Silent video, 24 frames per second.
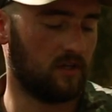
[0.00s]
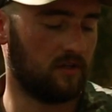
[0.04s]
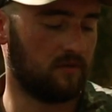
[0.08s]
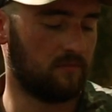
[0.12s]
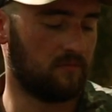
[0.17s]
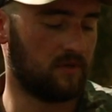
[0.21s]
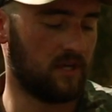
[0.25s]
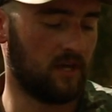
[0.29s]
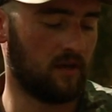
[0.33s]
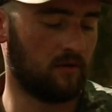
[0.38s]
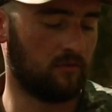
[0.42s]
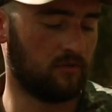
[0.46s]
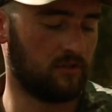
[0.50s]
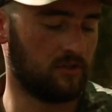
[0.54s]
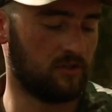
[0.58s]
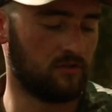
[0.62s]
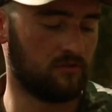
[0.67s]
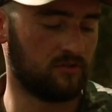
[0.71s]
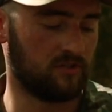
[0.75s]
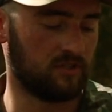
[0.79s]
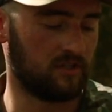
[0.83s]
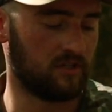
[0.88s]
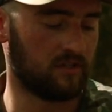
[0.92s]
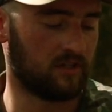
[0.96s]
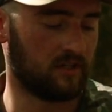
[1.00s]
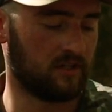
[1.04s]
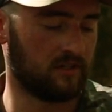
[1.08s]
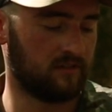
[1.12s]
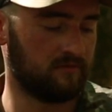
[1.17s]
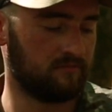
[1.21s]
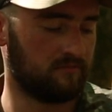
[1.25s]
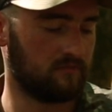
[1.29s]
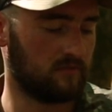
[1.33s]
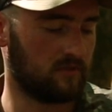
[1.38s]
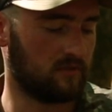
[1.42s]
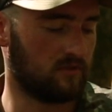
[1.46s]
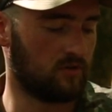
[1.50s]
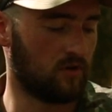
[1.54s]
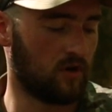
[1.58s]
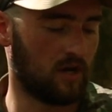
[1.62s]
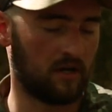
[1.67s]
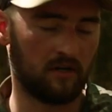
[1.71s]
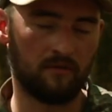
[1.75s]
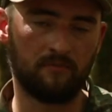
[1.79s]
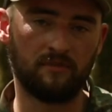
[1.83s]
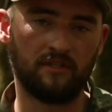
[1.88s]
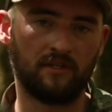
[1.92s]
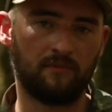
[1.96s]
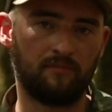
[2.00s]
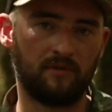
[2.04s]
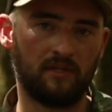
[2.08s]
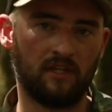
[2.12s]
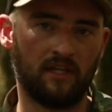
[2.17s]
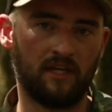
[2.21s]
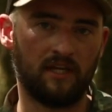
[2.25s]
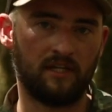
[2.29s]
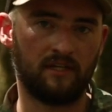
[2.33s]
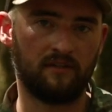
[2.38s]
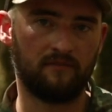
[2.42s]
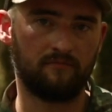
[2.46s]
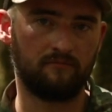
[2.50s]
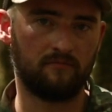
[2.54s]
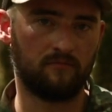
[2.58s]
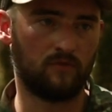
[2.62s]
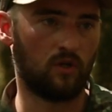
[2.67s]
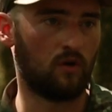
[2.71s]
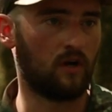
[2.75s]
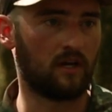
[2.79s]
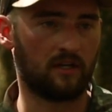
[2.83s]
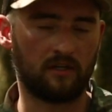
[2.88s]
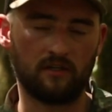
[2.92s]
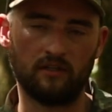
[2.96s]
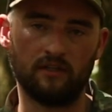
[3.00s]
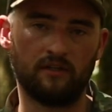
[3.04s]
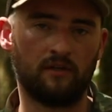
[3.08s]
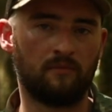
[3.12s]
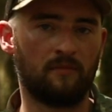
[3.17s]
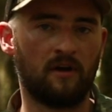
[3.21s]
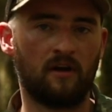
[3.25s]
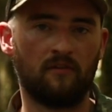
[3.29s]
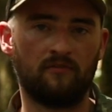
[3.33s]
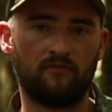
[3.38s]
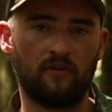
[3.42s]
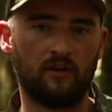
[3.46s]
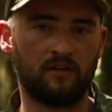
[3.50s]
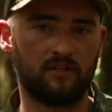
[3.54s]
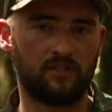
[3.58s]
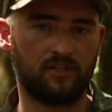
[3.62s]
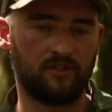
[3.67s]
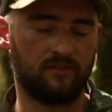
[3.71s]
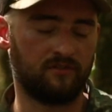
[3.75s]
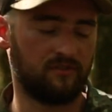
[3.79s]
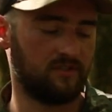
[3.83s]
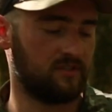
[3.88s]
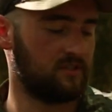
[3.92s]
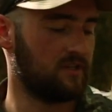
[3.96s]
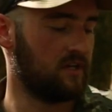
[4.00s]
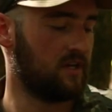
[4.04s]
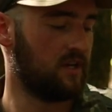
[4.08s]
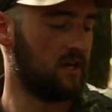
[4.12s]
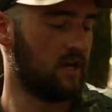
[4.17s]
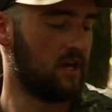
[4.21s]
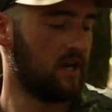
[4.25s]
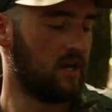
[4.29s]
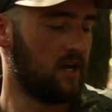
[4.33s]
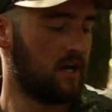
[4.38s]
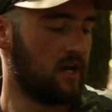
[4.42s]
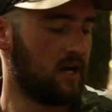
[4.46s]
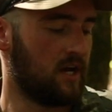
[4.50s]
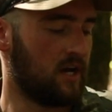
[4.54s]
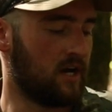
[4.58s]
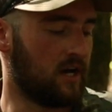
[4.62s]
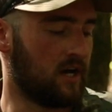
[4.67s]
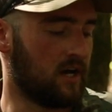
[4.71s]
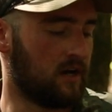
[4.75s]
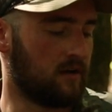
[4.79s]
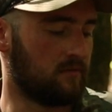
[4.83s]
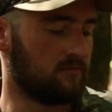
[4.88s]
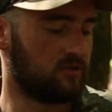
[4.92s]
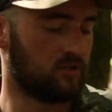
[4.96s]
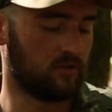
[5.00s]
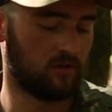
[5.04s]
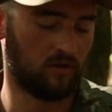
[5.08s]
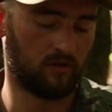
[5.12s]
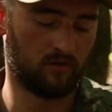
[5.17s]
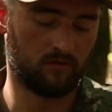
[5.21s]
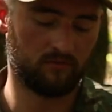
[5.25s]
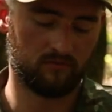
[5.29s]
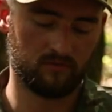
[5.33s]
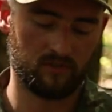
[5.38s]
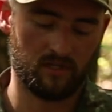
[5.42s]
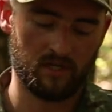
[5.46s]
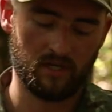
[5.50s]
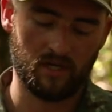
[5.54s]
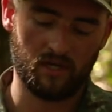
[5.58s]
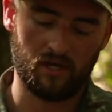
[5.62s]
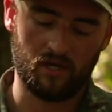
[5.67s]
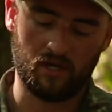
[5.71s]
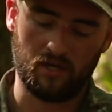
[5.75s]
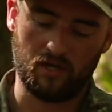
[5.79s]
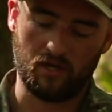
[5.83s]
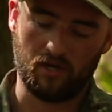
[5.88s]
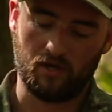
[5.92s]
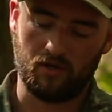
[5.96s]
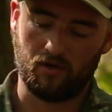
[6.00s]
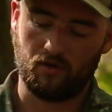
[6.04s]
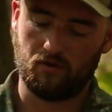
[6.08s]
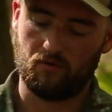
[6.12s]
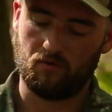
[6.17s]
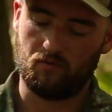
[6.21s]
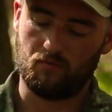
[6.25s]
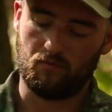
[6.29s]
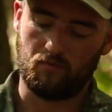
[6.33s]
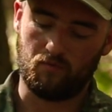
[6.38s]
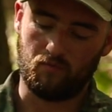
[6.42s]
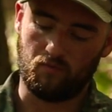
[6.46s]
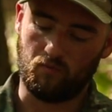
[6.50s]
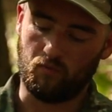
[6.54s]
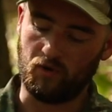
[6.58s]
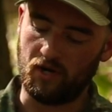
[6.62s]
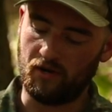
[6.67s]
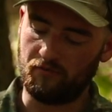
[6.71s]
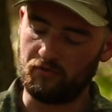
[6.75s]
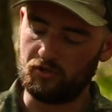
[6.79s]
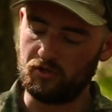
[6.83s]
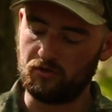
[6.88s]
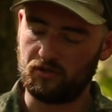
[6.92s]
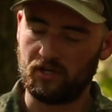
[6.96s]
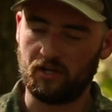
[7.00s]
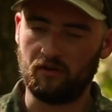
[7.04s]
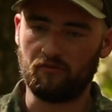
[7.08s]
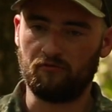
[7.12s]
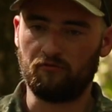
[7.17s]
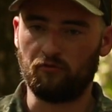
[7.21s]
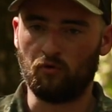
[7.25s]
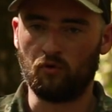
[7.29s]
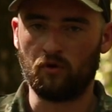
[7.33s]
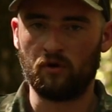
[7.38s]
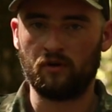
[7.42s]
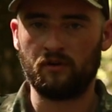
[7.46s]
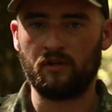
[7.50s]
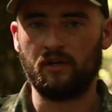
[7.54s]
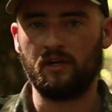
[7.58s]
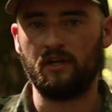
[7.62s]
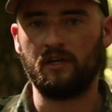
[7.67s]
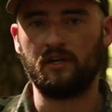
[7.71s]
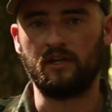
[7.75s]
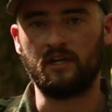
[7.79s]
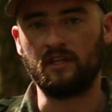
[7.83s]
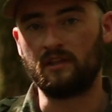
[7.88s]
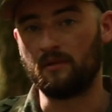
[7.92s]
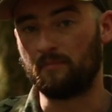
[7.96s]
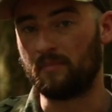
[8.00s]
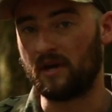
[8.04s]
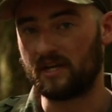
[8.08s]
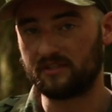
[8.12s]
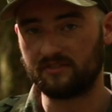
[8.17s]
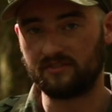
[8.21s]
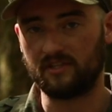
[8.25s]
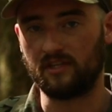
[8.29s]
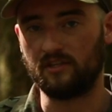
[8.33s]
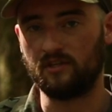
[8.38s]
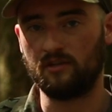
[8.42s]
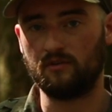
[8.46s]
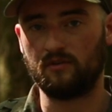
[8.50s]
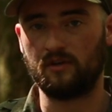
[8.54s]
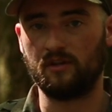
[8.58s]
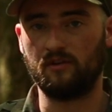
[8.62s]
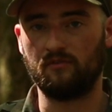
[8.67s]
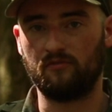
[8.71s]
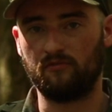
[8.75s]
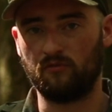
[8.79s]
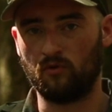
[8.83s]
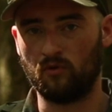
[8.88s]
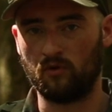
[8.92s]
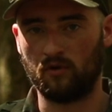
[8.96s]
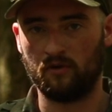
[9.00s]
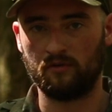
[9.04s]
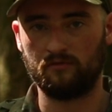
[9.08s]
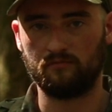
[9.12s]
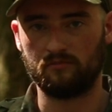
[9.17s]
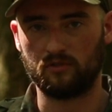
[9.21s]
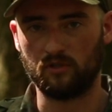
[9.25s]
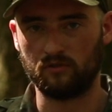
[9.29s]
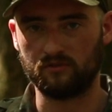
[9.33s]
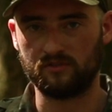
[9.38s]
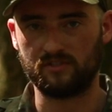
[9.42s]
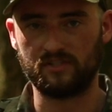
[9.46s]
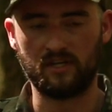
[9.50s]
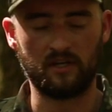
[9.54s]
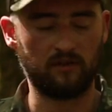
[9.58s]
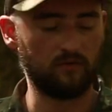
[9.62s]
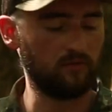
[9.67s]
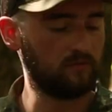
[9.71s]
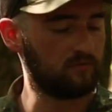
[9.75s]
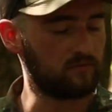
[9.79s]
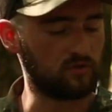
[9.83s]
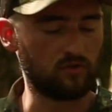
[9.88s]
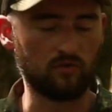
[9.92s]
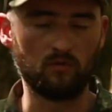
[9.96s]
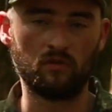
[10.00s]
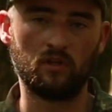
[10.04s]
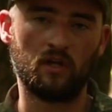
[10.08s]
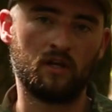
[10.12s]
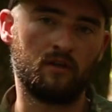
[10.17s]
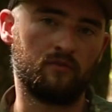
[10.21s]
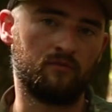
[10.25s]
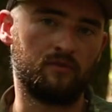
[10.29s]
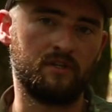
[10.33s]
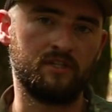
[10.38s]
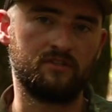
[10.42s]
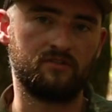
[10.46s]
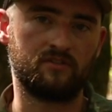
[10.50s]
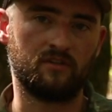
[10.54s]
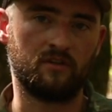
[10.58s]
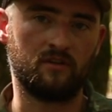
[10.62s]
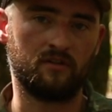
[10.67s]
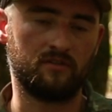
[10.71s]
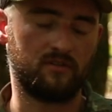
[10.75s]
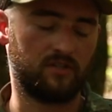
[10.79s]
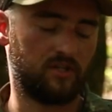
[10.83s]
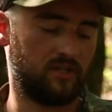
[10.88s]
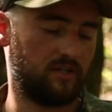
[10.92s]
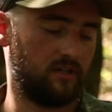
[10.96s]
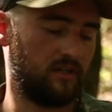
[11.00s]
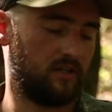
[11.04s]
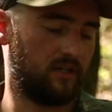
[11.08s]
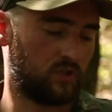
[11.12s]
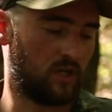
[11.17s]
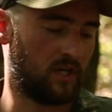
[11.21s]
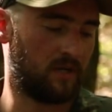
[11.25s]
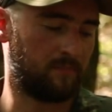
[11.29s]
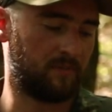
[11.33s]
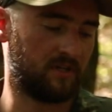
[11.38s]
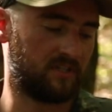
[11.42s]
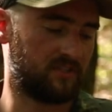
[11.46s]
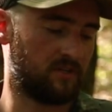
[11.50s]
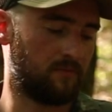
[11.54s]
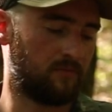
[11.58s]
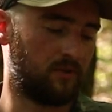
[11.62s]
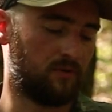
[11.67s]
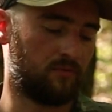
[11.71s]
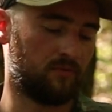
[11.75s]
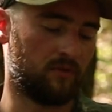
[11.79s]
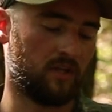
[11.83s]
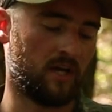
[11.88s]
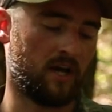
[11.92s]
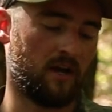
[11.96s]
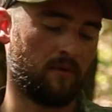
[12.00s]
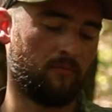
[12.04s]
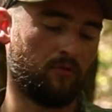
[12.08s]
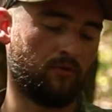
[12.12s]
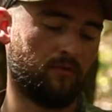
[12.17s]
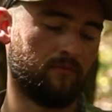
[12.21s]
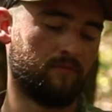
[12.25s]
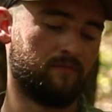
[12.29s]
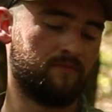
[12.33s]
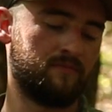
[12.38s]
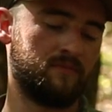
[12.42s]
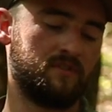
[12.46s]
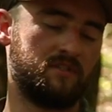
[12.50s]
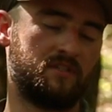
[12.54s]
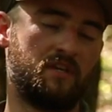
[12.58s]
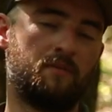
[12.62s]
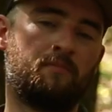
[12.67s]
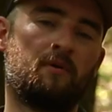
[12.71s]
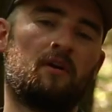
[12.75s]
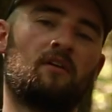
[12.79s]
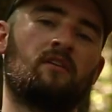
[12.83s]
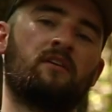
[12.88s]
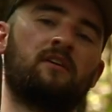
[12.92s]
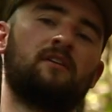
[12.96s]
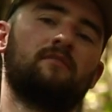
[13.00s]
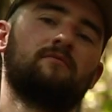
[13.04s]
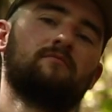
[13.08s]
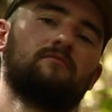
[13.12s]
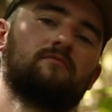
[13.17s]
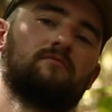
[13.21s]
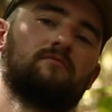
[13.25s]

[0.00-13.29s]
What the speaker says: be able to use a gun, know how to manipulate it, know how to clear malfunctions. So whatever you can afford, get the best that you can afford. Don't settle. Do a lot of research. Try to pick something reliable. Typically,